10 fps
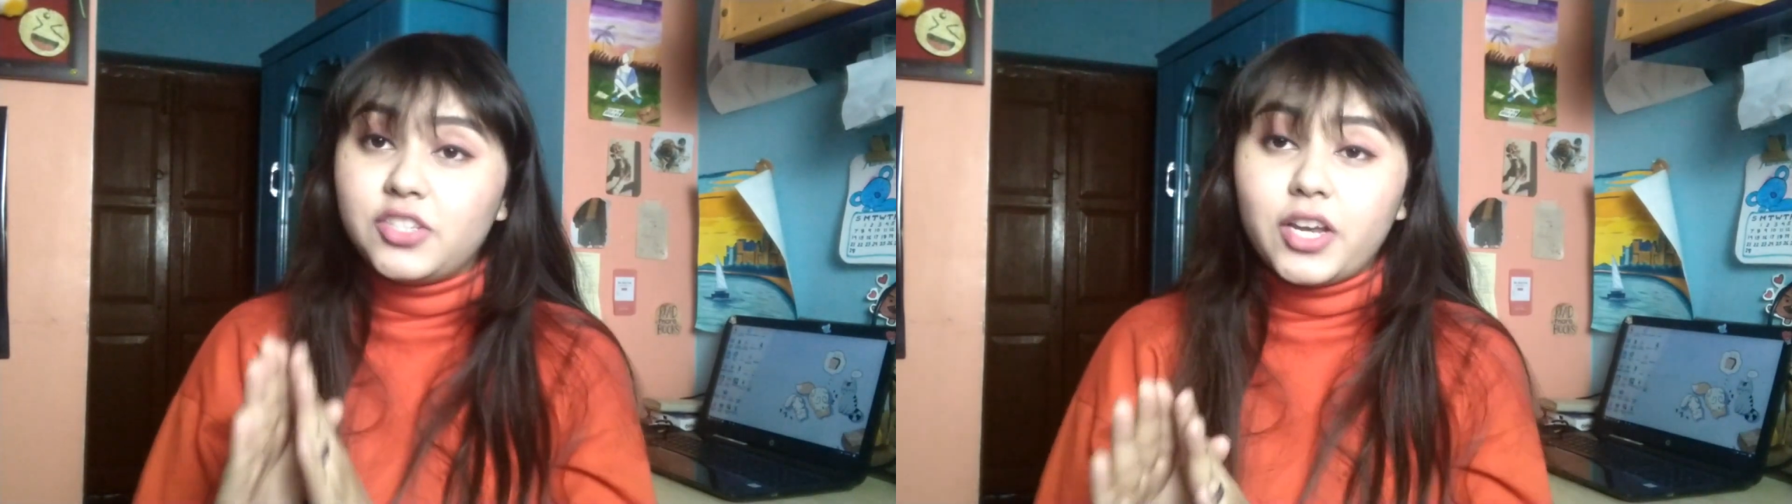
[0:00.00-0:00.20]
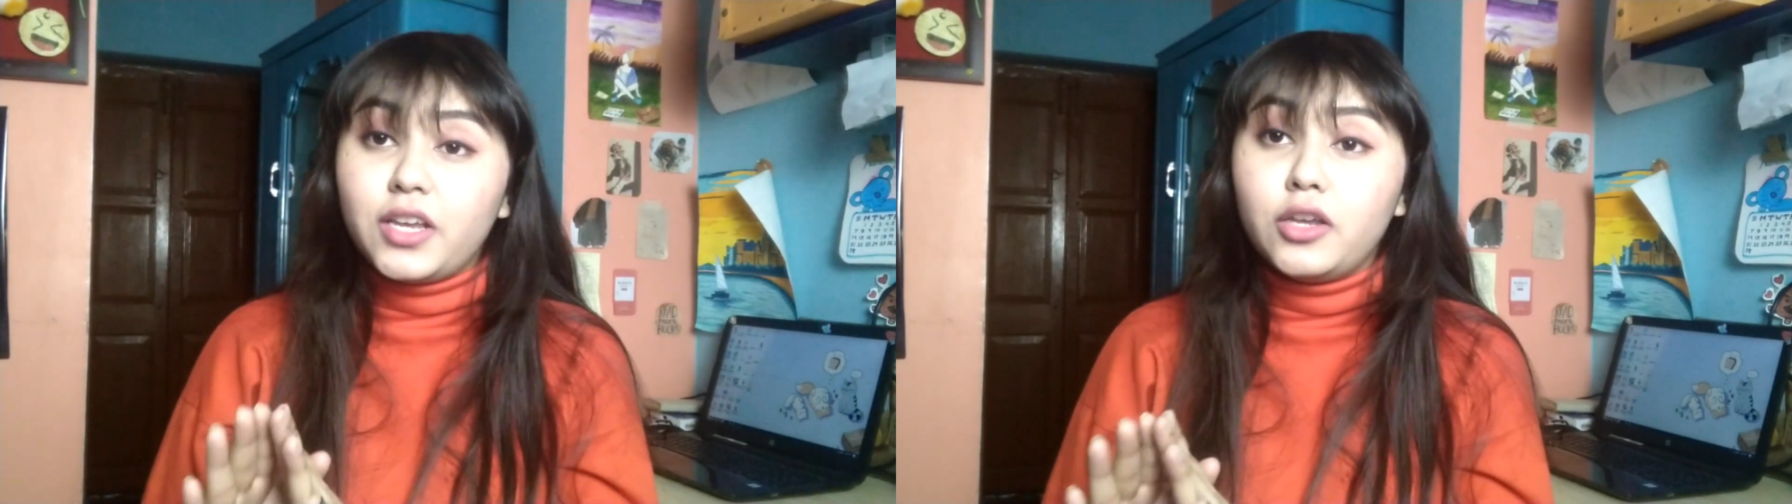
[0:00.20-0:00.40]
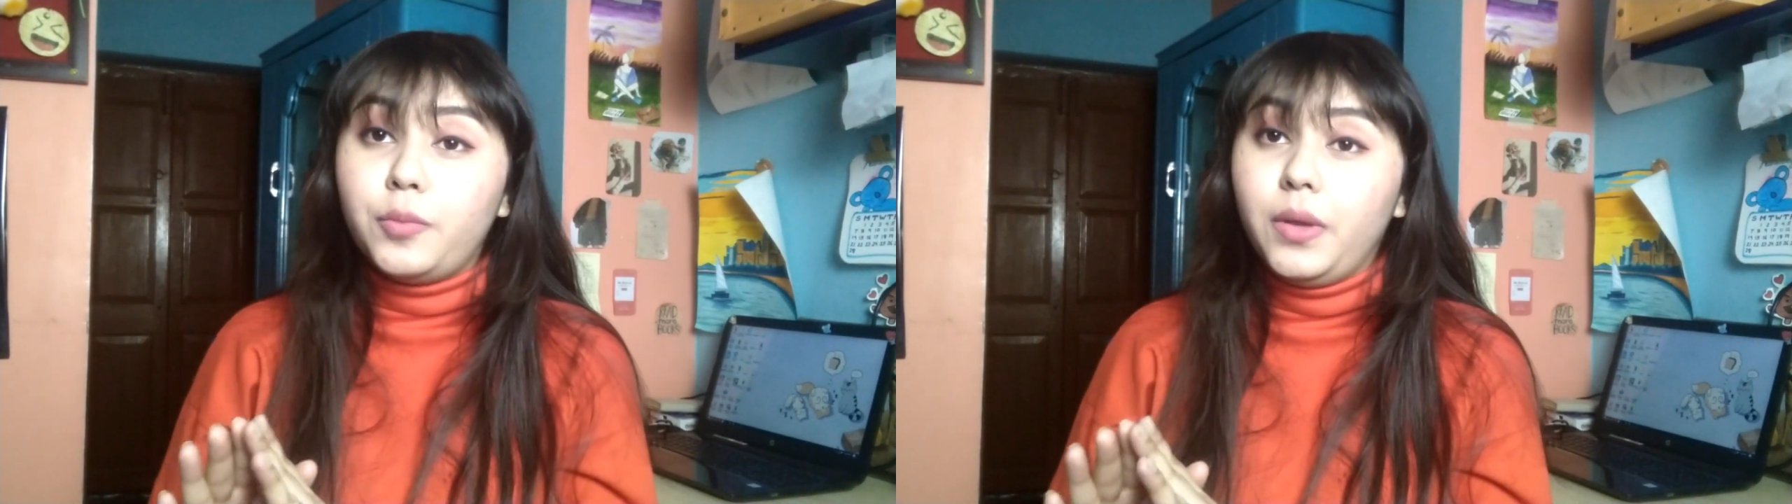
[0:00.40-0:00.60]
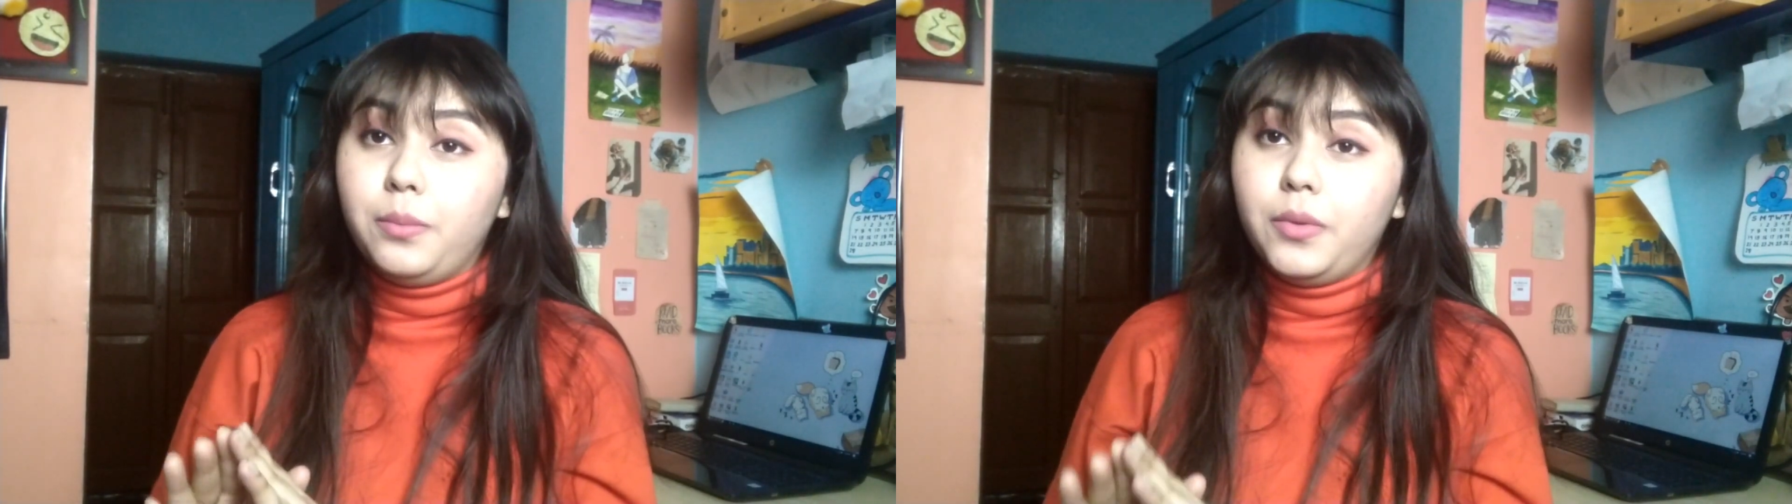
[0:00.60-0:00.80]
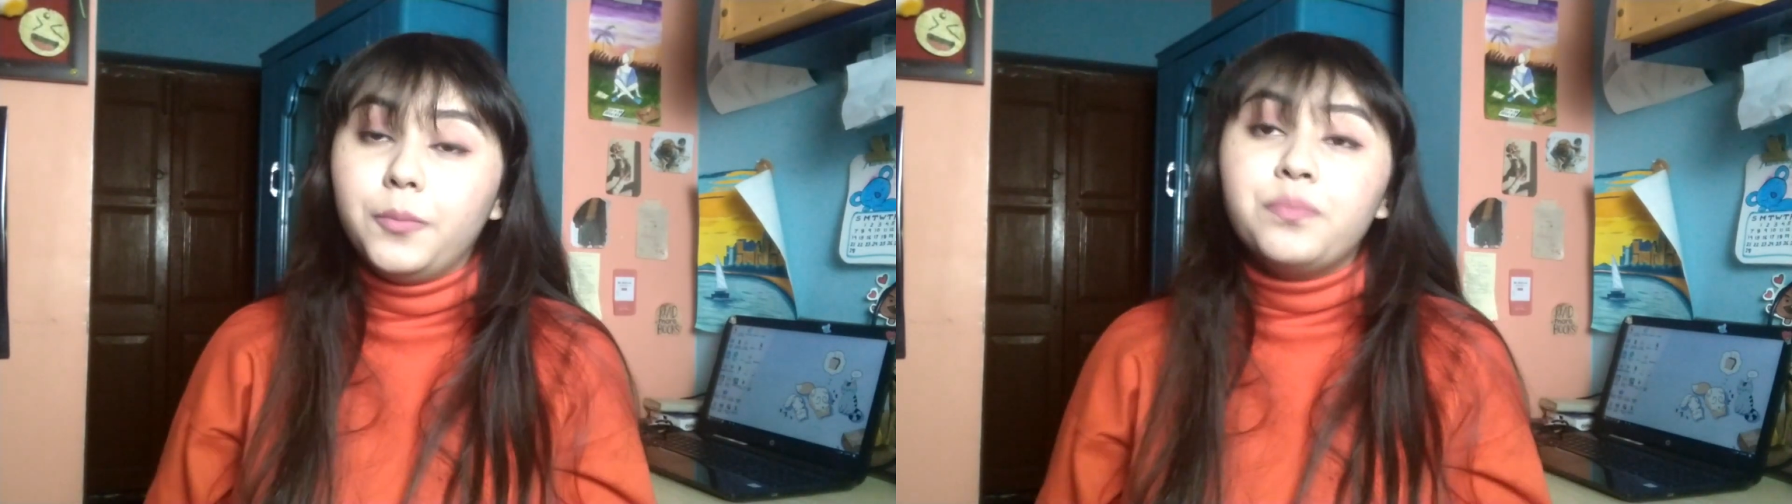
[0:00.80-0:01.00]
checking your
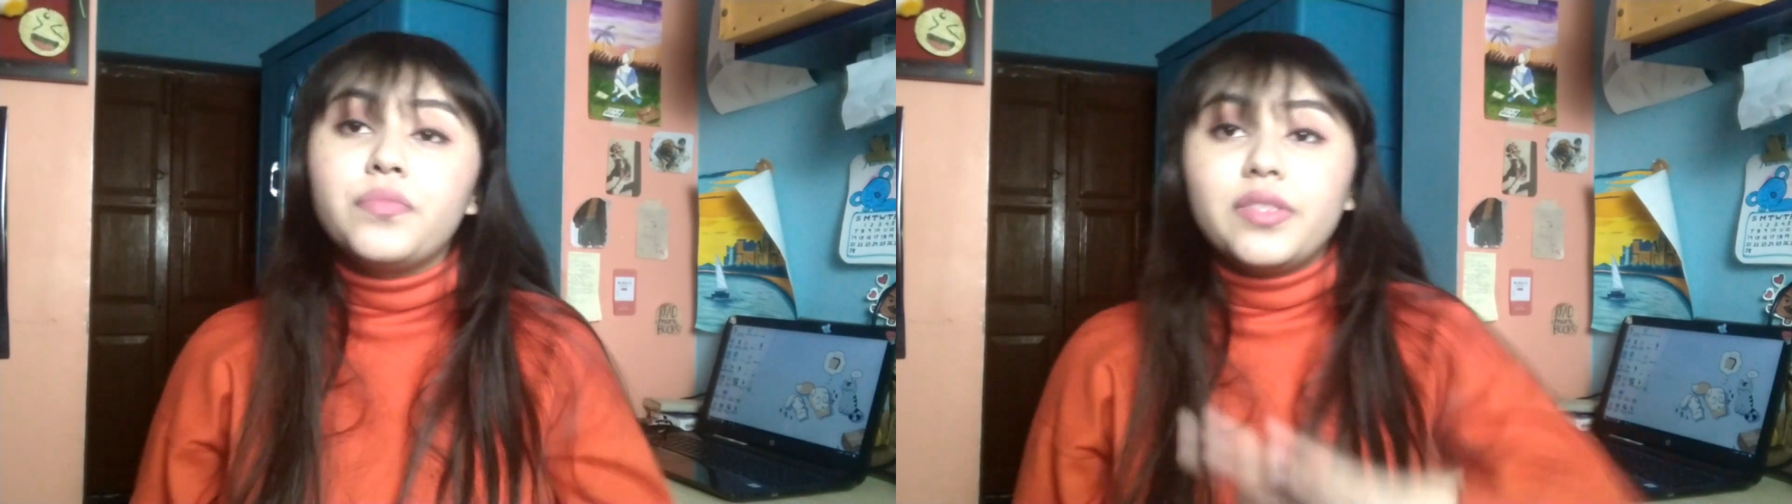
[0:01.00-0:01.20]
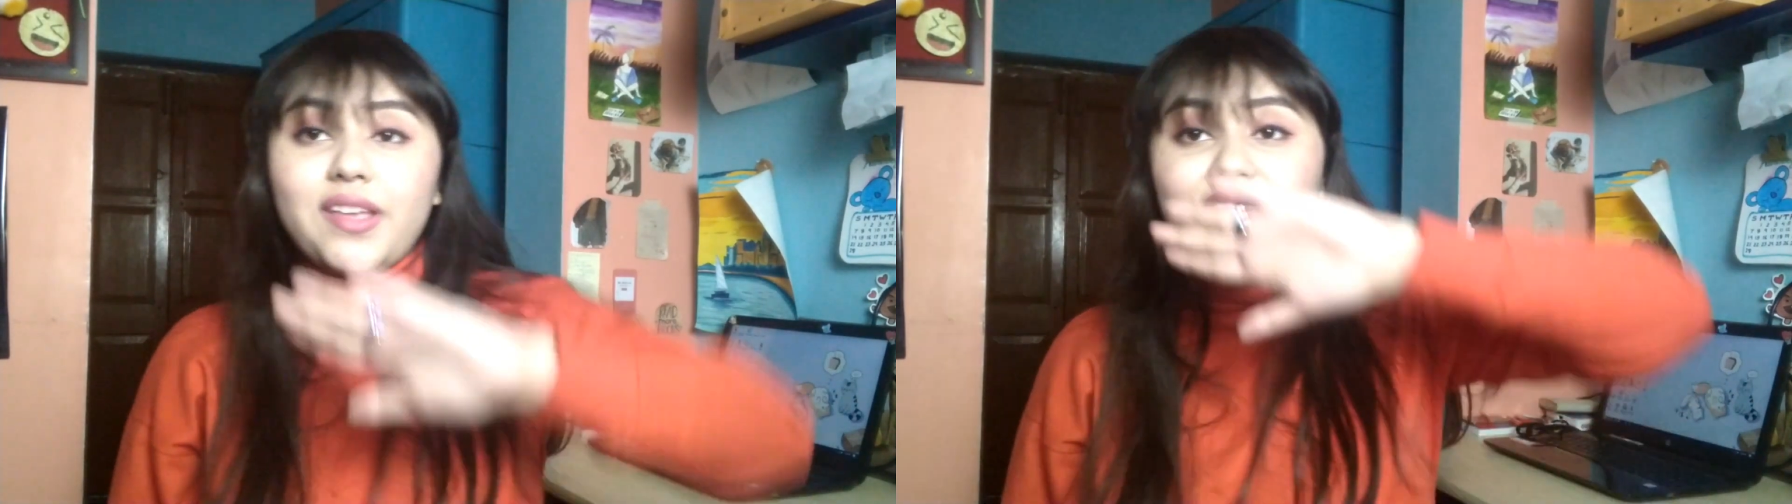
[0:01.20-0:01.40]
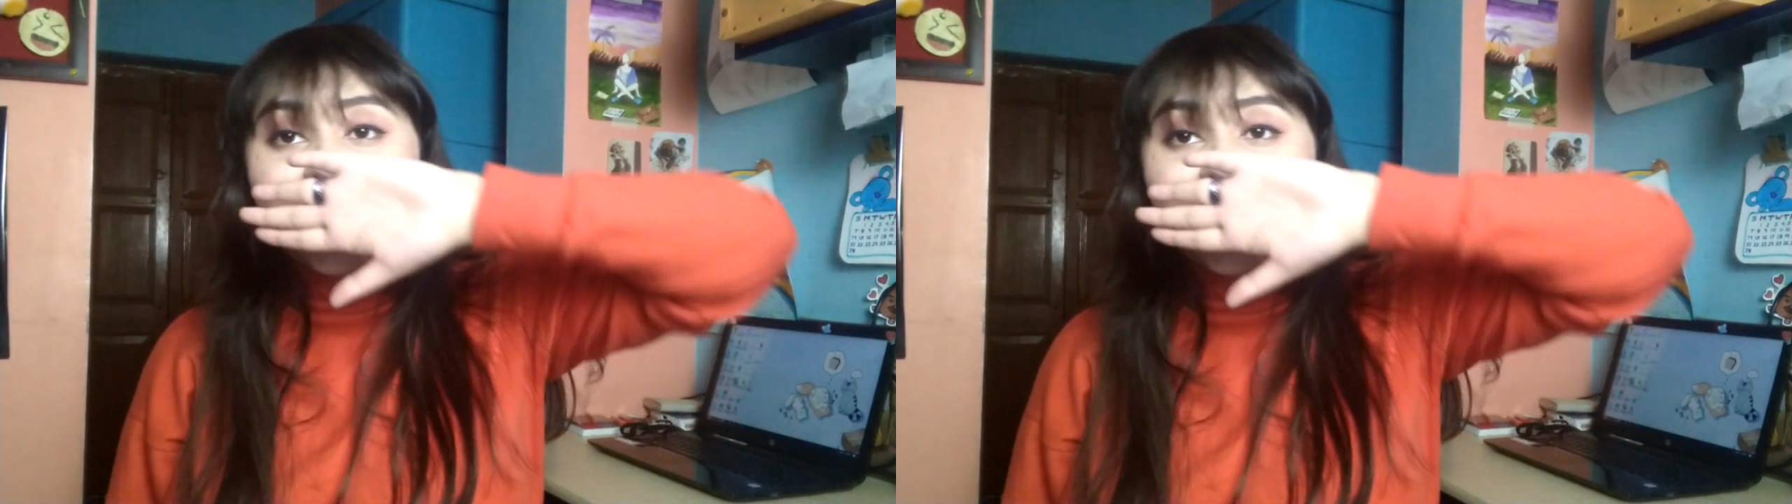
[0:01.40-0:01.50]
paper. They